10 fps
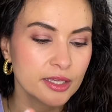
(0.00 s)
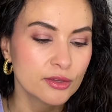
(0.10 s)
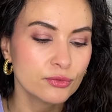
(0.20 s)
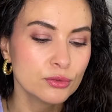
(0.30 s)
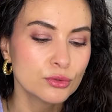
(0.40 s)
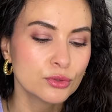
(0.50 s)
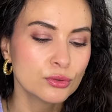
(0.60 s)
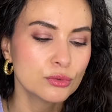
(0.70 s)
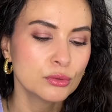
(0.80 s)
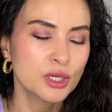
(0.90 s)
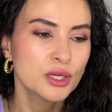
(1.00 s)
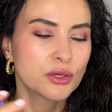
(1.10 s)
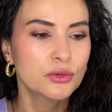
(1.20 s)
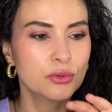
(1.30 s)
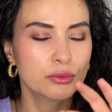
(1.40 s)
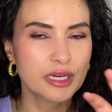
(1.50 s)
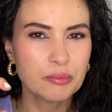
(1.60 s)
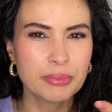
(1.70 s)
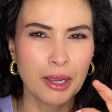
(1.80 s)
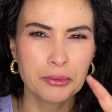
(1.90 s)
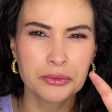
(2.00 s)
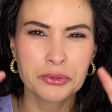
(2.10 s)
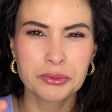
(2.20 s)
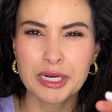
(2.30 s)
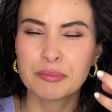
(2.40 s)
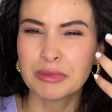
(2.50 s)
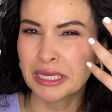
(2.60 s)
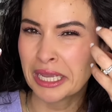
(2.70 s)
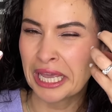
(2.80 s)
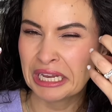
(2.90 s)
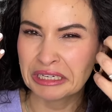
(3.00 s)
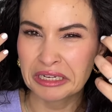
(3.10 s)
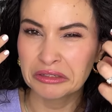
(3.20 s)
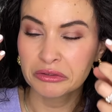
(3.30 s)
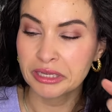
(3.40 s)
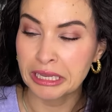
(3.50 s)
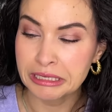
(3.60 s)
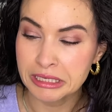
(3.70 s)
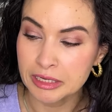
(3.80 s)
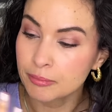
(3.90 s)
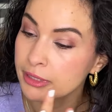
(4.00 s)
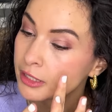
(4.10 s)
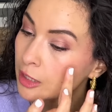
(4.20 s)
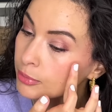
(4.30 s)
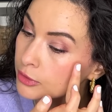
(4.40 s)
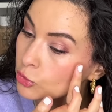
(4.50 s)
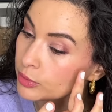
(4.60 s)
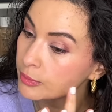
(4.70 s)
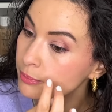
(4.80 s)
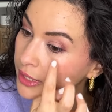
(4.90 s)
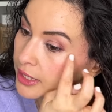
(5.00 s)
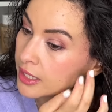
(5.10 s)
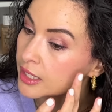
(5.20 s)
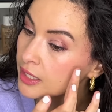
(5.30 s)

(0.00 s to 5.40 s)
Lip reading: If you do cream, powder, cream, it can get a little cakey and pick up a little bit, but